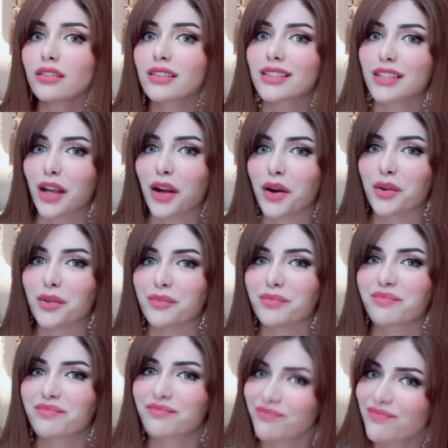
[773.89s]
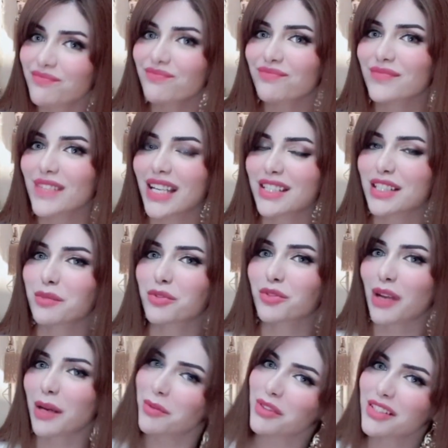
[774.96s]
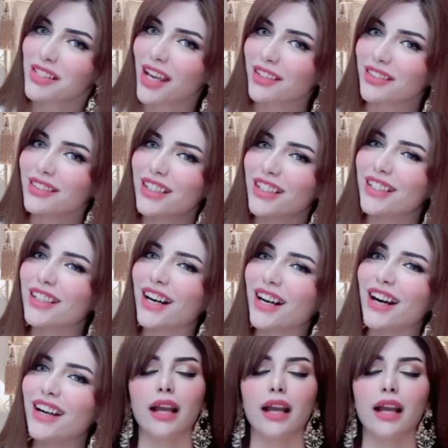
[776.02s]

So subscribe to the channel.